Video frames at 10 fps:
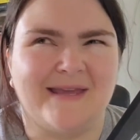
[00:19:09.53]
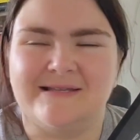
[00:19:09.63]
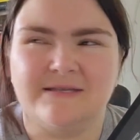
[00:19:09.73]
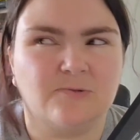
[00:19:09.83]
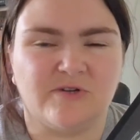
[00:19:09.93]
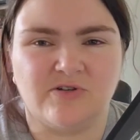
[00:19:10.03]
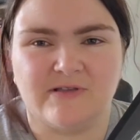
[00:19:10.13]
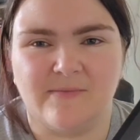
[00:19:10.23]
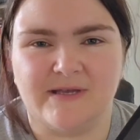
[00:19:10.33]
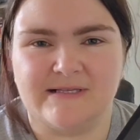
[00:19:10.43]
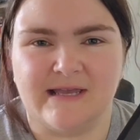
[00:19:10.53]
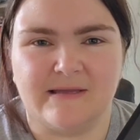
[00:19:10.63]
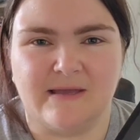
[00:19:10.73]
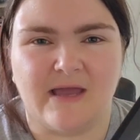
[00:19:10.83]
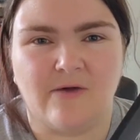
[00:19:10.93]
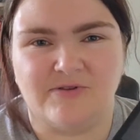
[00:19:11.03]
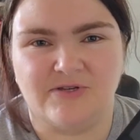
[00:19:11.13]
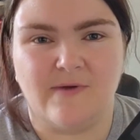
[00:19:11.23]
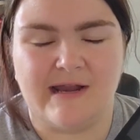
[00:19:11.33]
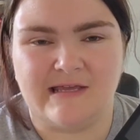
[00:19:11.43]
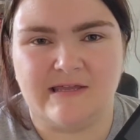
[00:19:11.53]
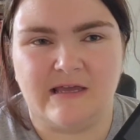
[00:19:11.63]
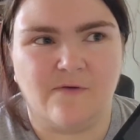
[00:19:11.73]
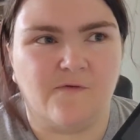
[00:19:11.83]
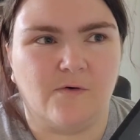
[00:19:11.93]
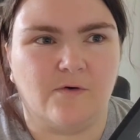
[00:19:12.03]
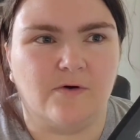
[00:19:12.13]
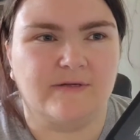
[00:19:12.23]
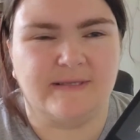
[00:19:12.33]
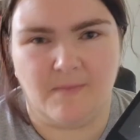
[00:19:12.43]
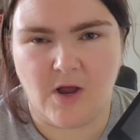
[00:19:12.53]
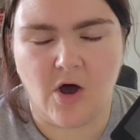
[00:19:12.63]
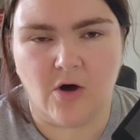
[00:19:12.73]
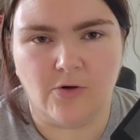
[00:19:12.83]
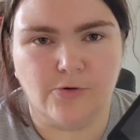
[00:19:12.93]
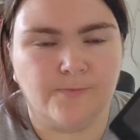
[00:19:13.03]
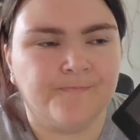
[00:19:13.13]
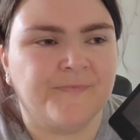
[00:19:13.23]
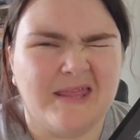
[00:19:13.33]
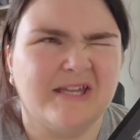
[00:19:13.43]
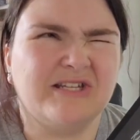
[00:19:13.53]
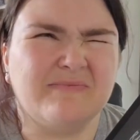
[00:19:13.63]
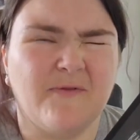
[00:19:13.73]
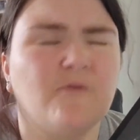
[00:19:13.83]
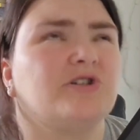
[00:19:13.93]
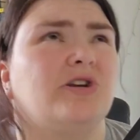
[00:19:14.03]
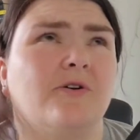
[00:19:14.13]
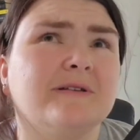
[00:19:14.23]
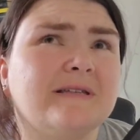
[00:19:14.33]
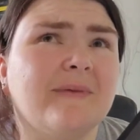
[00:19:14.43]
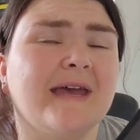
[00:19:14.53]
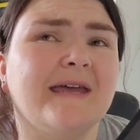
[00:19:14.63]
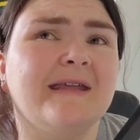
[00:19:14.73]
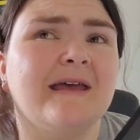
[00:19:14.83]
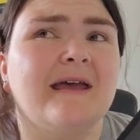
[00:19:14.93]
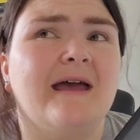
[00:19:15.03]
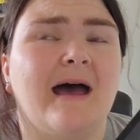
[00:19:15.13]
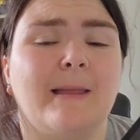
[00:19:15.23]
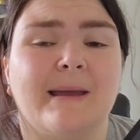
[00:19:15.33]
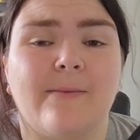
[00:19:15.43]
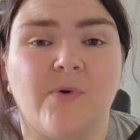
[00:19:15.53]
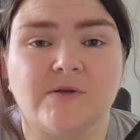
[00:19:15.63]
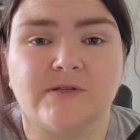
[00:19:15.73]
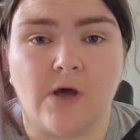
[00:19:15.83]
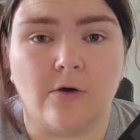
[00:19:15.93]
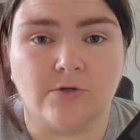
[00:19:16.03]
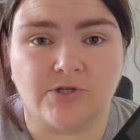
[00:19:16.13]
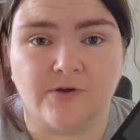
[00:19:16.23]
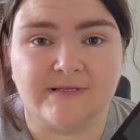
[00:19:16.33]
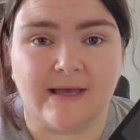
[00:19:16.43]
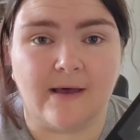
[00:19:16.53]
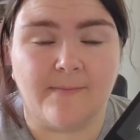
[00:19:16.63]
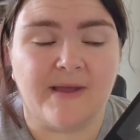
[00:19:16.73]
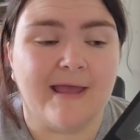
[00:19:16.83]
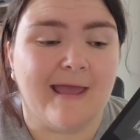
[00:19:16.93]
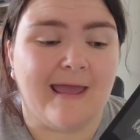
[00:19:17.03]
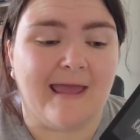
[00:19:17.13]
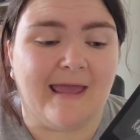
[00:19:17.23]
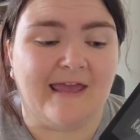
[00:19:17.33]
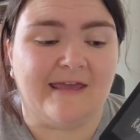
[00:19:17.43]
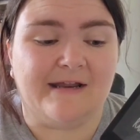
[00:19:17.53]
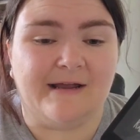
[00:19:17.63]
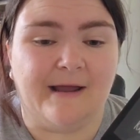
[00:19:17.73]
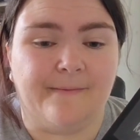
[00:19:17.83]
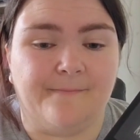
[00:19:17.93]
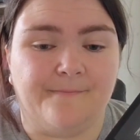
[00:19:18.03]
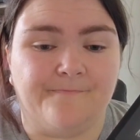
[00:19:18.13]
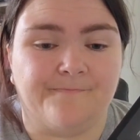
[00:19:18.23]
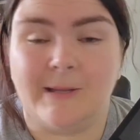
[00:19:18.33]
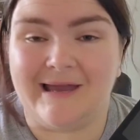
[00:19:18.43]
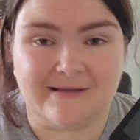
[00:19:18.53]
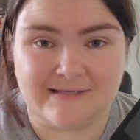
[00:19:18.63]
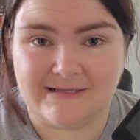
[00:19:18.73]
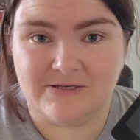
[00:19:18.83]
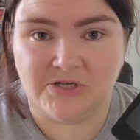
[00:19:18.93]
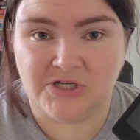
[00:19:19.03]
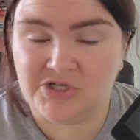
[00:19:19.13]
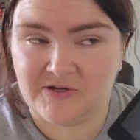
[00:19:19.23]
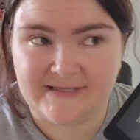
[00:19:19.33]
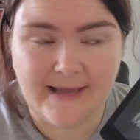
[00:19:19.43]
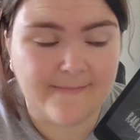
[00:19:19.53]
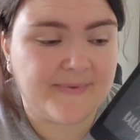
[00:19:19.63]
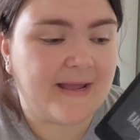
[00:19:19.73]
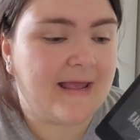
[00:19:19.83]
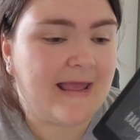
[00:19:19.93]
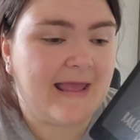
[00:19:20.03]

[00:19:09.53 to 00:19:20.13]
makes a swish or something saying like, I would do anything for some coal. I think just before she goes to bed, like a box of coal shows up, and Klaus shows up,